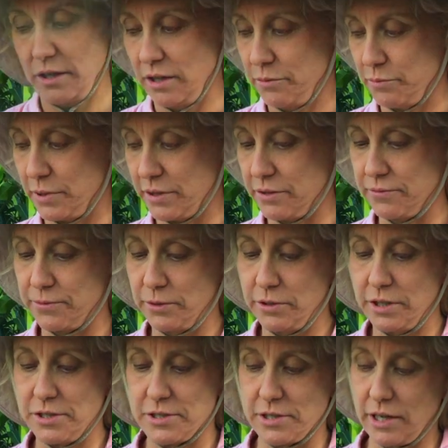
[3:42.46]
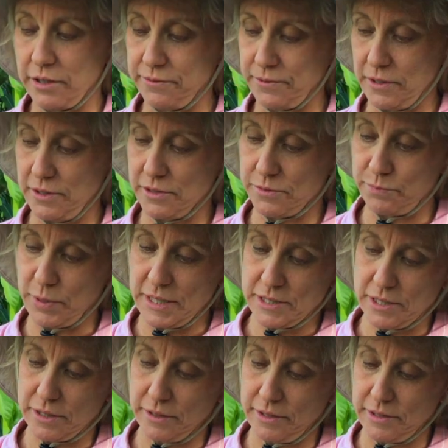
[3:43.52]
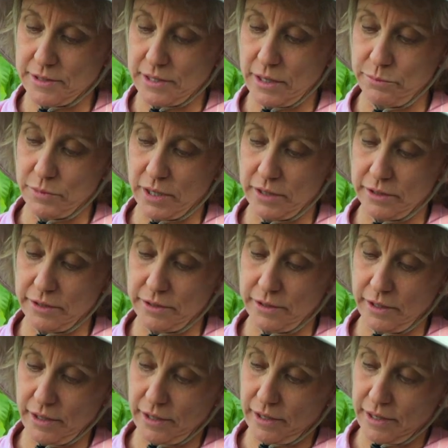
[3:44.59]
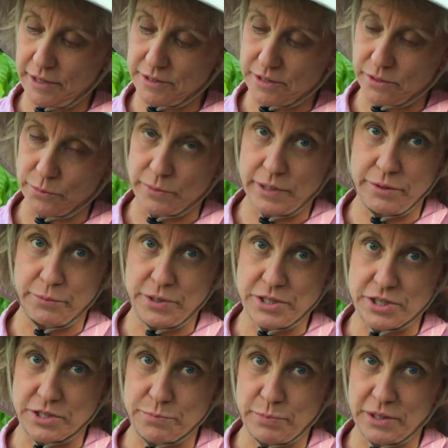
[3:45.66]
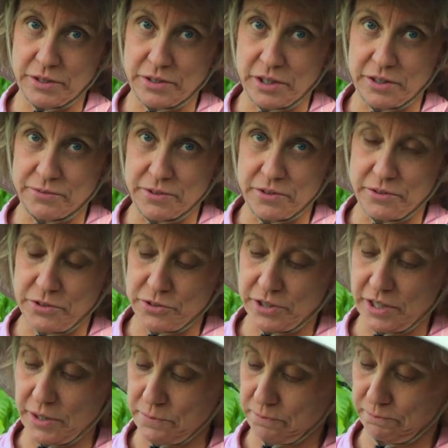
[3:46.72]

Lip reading: But the fruit itself is basically the same color as the one we just picked off of the tree.